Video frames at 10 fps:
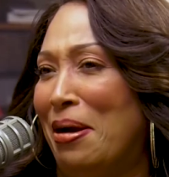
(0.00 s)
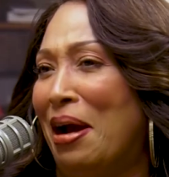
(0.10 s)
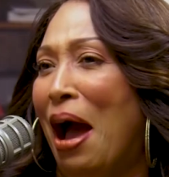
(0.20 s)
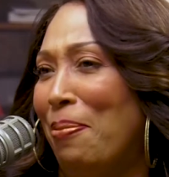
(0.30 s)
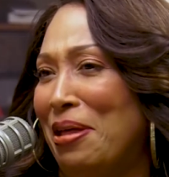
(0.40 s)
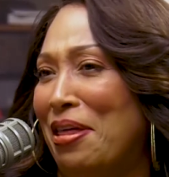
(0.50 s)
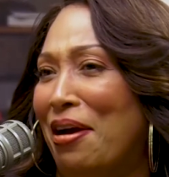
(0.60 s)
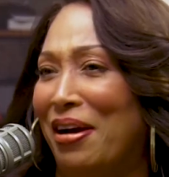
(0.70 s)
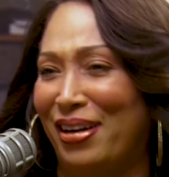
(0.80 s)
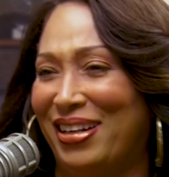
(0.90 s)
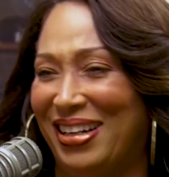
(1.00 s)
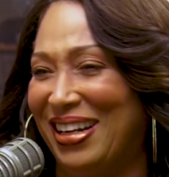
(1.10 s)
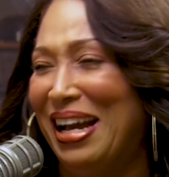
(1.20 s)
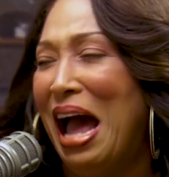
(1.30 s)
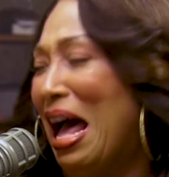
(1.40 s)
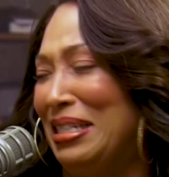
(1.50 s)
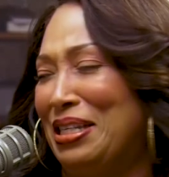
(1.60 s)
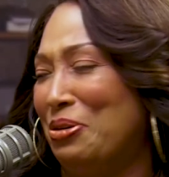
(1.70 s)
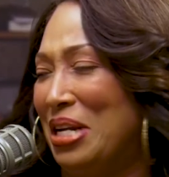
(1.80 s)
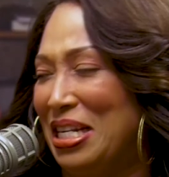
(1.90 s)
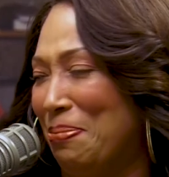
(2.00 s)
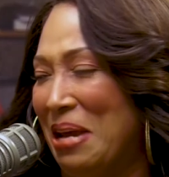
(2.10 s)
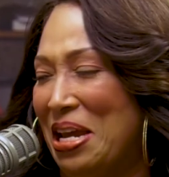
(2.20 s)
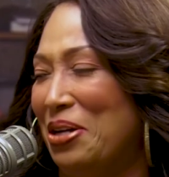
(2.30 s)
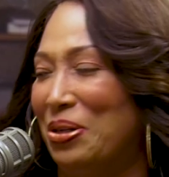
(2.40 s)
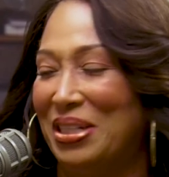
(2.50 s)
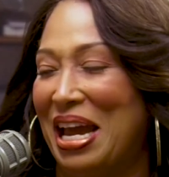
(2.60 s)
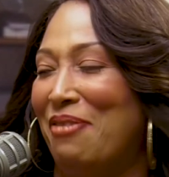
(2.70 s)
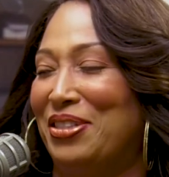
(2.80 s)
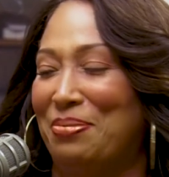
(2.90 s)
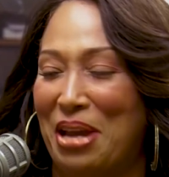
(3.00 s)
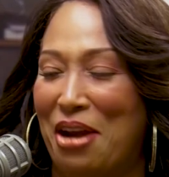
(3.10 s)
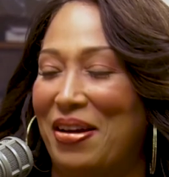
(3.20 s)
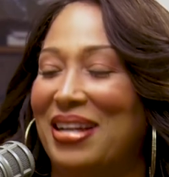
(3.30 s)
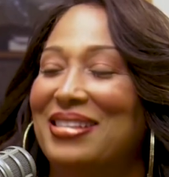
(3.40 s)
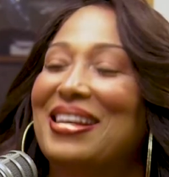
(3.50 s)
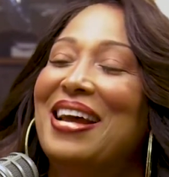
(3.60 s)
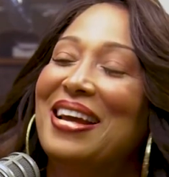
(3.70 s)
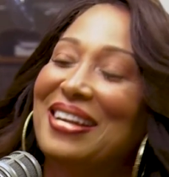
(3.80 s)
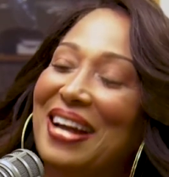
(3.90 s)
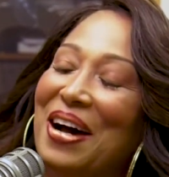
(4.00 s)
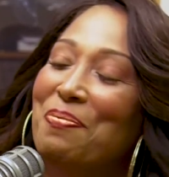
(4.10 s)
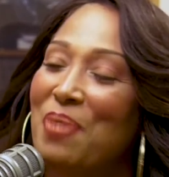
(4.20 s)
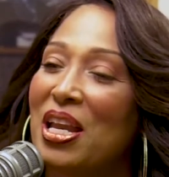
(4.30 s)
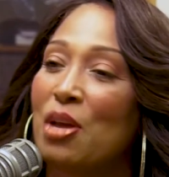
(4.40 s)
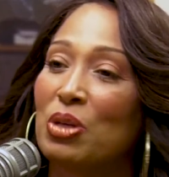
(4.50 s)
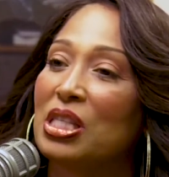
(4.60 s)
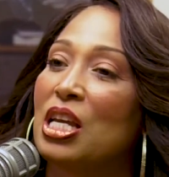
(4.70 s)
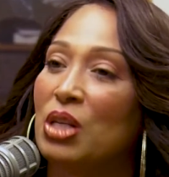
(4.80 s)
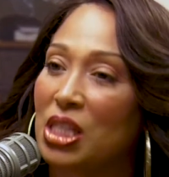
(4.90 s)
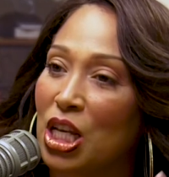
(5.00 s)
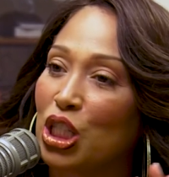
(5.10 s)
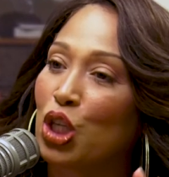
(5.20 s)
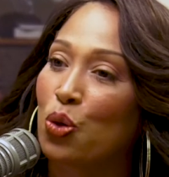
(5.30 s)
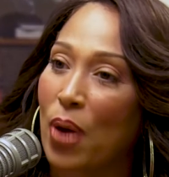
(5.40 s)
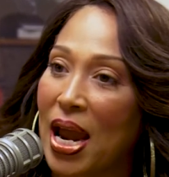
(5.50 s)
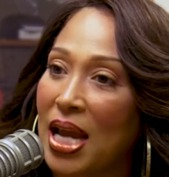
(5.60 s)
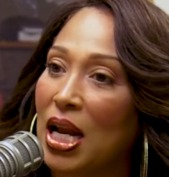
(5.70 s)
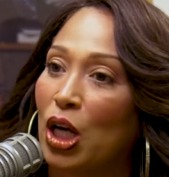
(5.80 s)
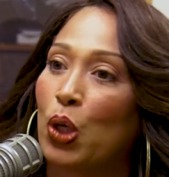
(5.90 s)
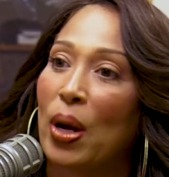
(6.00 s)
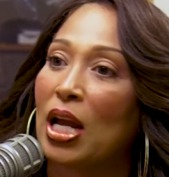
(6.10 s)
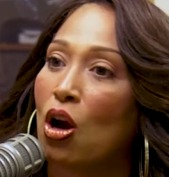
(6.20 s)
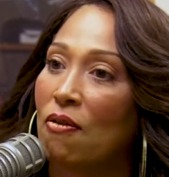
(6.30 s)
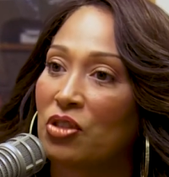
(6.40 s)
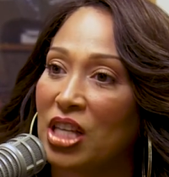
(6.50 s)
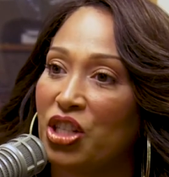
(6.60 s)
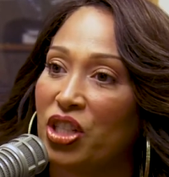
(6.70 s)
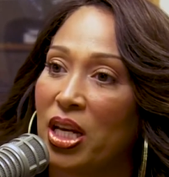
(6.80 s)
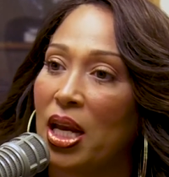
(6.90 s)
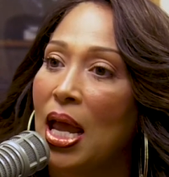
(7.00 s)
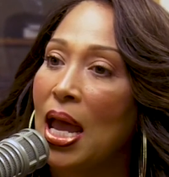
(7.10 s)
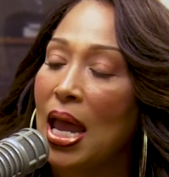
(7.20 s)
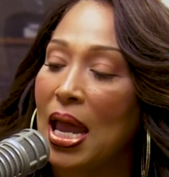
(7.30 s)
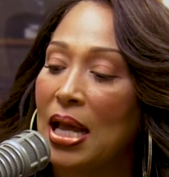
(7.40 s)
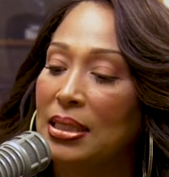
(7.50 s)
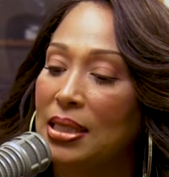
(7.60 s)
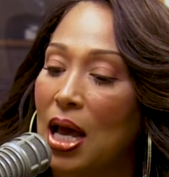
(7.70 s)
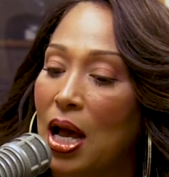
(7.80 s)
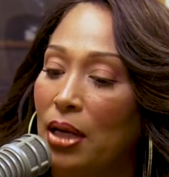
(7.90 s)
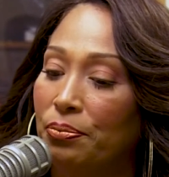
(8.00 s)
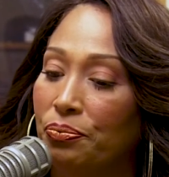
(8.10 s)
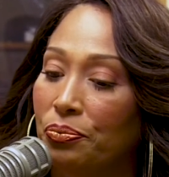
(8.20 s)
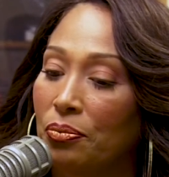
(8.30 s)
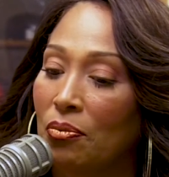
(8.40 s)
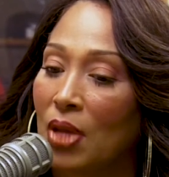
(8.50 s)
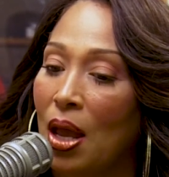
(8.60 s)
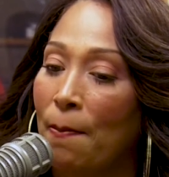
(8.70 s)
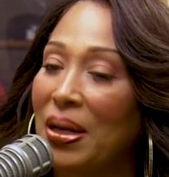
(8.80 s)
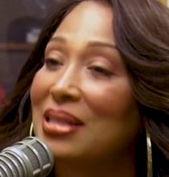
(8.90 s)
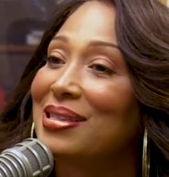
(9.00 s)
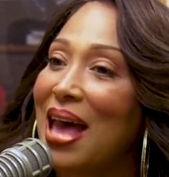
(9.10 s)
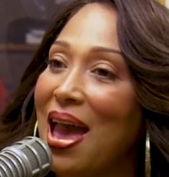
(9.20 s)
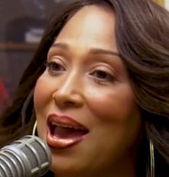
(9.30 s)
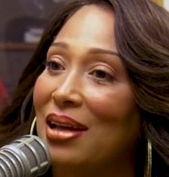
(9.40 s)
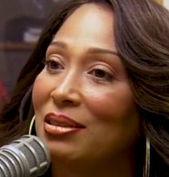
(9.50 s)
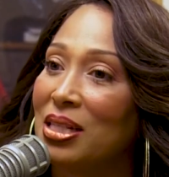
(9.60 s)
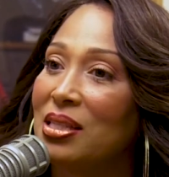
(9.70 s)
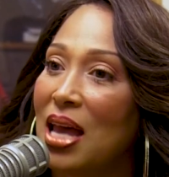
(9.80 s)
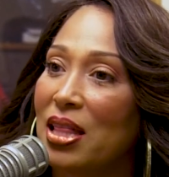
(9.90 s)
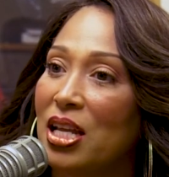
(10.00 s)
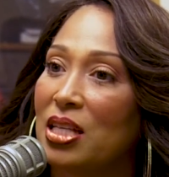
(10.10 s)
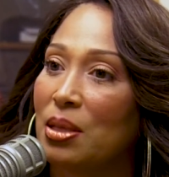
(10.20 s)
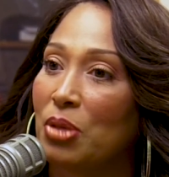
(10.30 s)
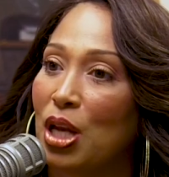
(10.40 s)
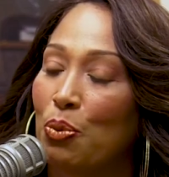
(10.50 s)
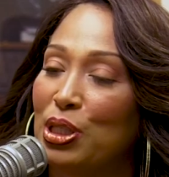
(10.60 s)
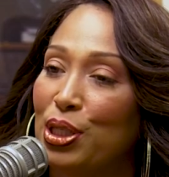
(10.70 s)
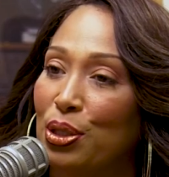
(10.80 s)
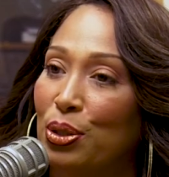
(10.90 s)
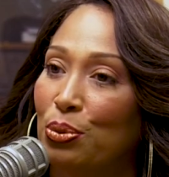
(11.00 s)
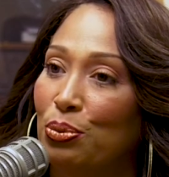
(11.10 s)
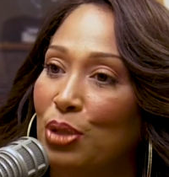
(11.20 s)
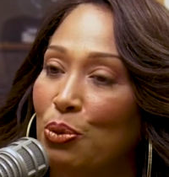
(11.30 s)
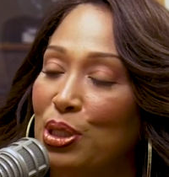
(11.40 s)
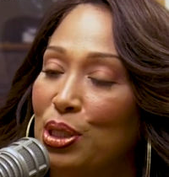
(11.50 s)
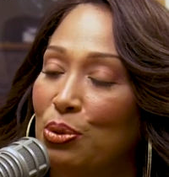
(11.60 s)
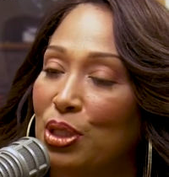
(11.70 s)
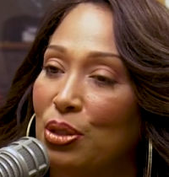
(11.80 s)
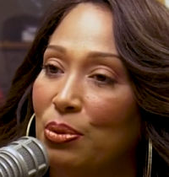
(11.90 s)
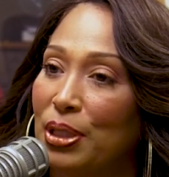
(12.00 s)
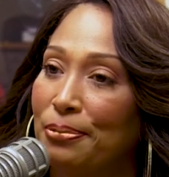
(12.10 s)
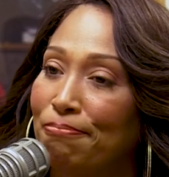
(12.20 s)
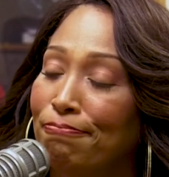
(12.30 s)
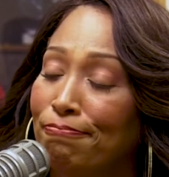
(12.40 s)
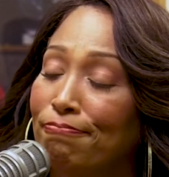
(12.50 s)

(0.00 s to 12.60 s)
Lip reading: Yeah. I'll be there. I still need to be healed. I have some areas. Yeah. But wow. It's great, a great conversation. And but it's sad. It's sad that it's something that we still deal with.